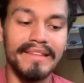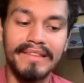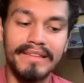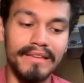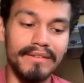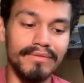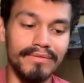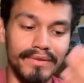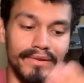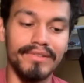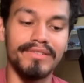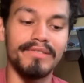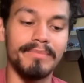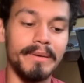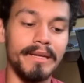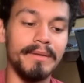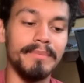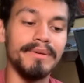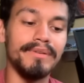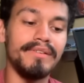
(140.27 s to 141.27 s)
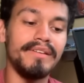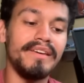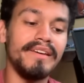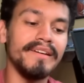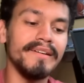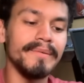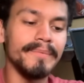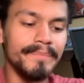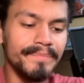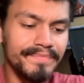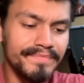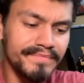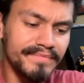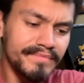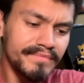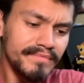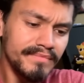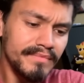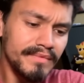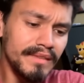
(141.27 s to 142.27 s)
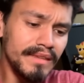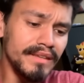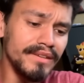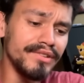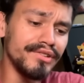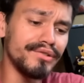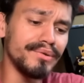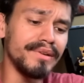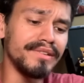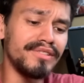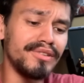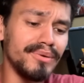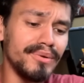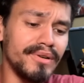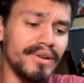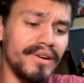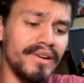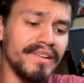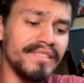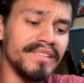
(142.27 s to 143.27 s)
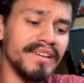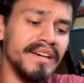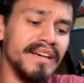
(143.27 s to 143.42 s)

the first main ability here. Destroy 2 cards,